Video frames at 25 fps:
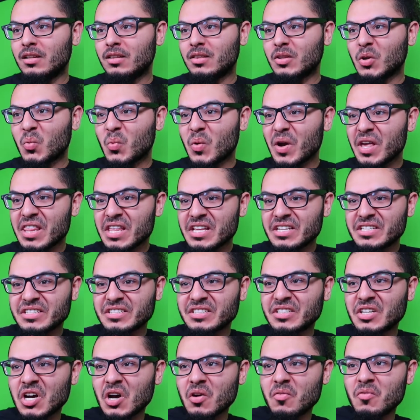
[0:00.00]
The way they
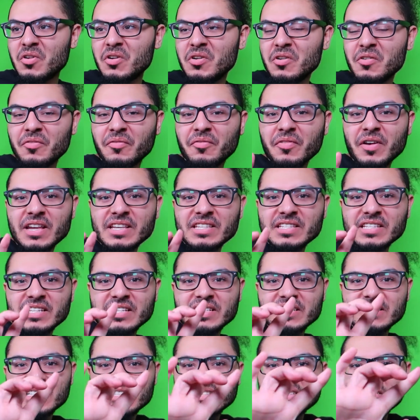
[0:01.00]
just covered her face and
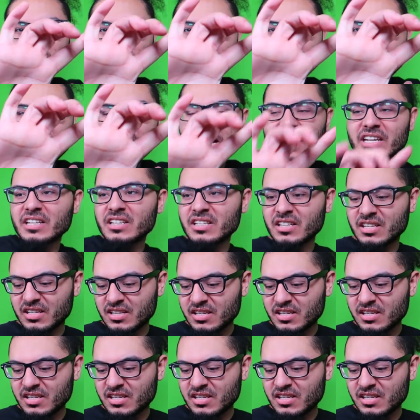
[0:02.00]
it's just her eye.